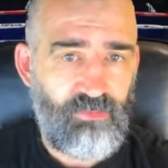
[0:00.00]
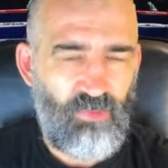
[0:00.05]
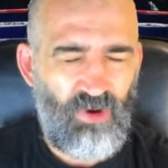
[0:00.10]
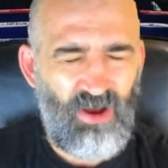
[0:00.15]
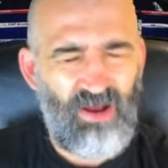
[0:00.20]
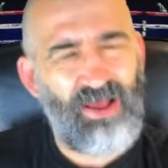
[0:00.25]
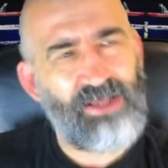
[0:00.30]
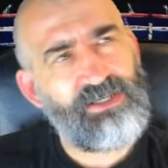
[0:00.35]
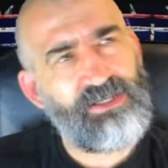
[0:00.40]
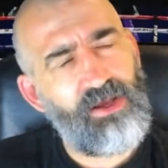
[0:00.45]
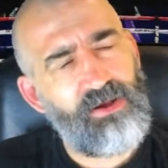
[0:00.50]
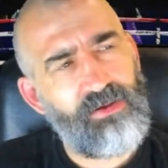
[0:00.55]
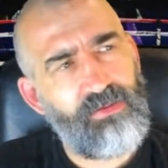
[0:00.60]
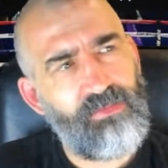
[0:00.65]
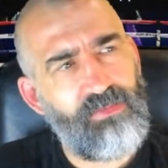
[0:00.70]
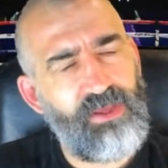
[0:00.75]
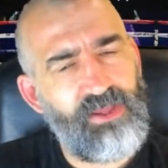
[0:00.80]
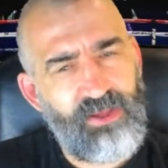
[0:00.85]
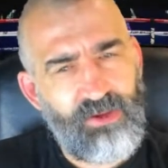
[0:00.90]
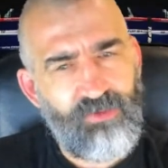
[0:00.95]
Well, actually,
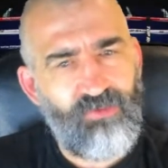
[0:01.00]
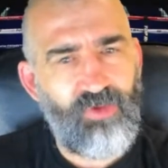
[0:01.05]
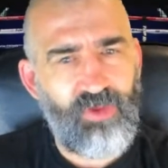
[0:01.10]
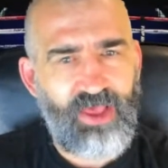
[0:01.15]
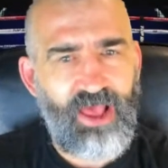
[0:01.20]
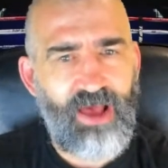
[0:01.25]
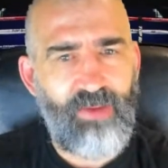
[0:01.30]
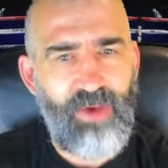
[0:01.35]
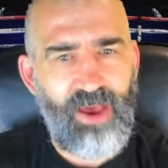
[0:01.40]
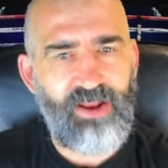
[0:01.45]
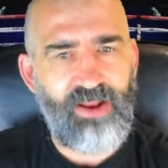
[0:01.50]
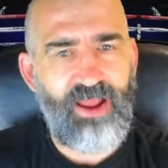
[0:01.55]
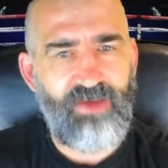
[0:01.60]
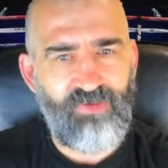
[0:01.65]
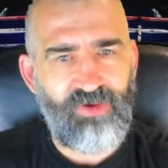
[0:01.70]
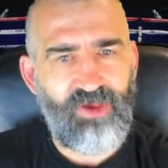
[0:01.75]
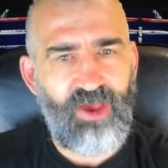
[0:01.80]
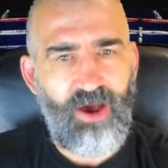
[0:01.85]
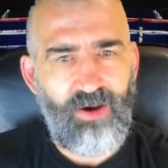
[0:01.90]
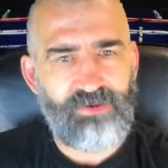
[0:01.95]
he didn't really come out and have
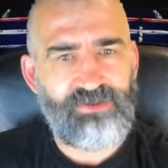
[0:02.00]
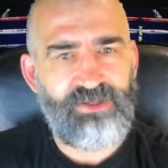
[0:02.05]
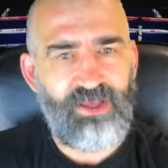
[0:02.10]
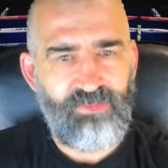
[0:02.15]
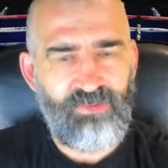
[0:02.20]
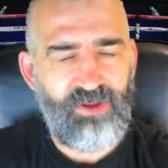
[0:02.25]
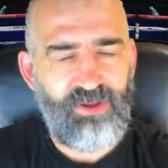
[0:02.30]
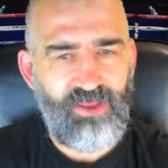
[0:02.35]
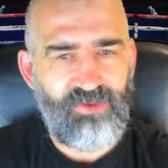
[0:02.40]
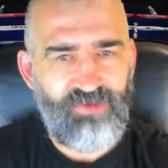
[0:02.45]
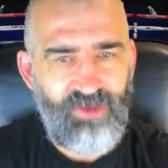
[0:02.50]
a go at Tim, did he?